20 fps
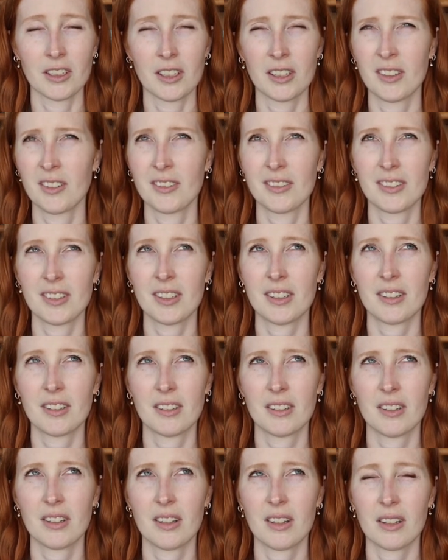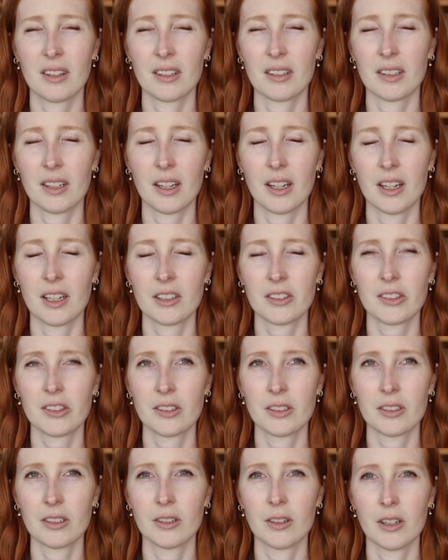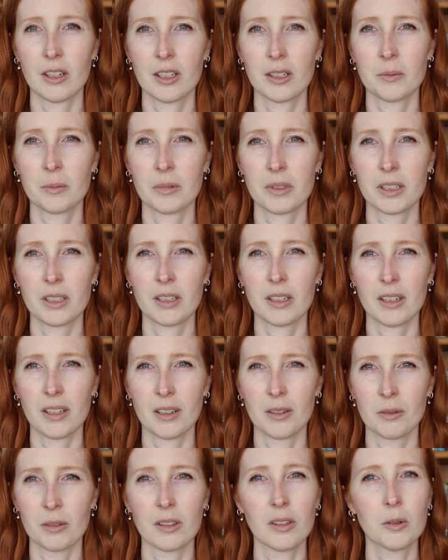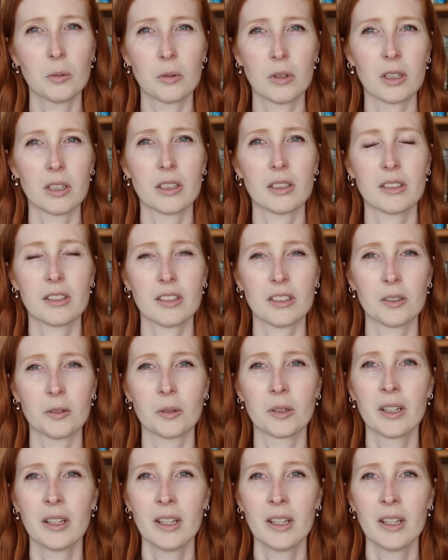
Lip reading: I don't think I actually cried, but I really wanted to.